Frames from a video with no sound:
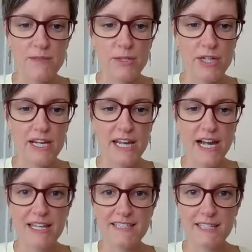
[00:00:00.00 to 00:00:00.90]
So we're looking at
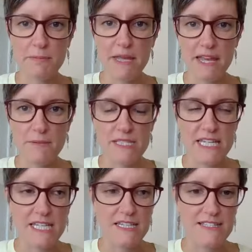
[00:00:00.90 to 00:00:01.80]
classic
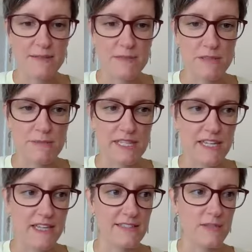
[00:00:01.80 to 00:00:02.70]
PMT symptoms
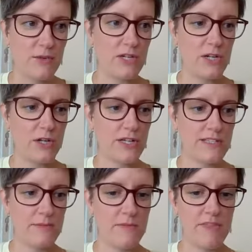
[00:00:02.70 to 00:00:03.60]
here. So we're going to look
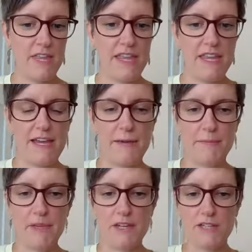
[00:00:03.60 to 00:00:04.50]
at some of the
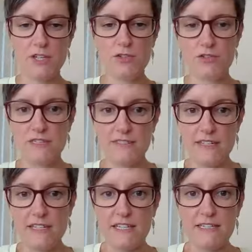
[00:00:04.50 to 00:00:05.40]
nutrients that
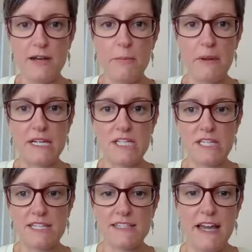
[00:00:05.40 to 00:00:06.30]
you need to help manage
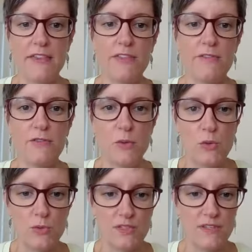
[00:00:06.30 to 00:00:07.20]
this and the
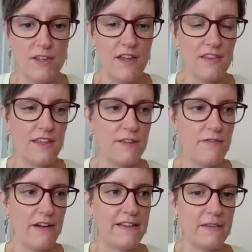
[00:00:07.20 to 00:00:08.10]
foods that you
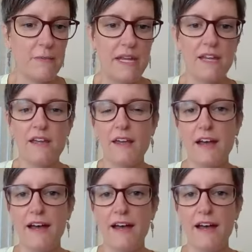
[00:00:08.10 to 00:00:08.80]
find them in.